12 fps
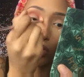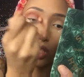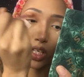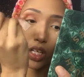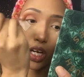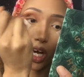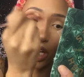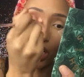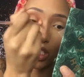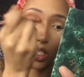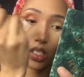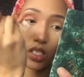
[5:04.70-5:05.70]
really
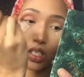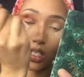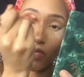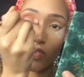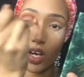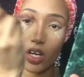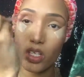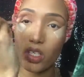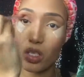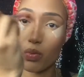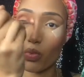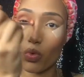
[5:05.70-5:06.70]
nice. Very
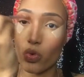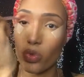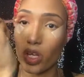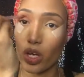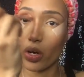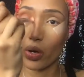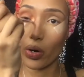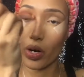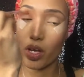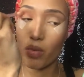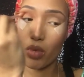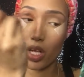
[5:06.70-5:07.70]
smooth and
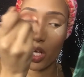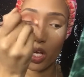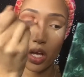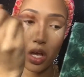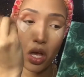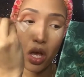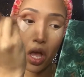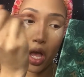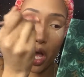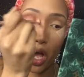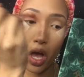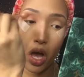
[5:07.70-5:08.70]
creamy.
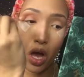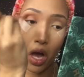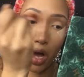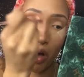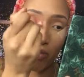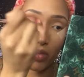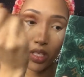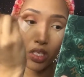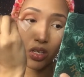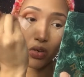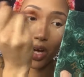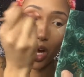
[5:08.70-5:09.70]
It's
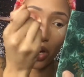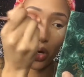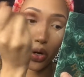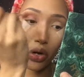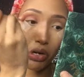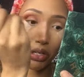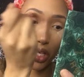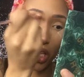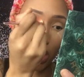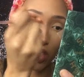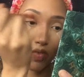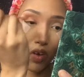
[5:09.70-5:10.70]
still kind of
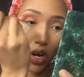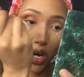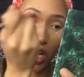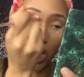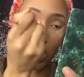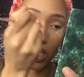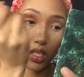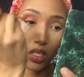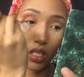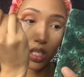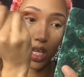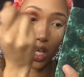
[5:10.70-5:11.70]
early as far as
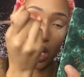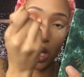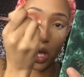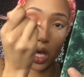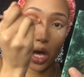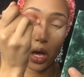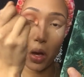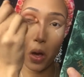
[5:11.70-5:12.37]
the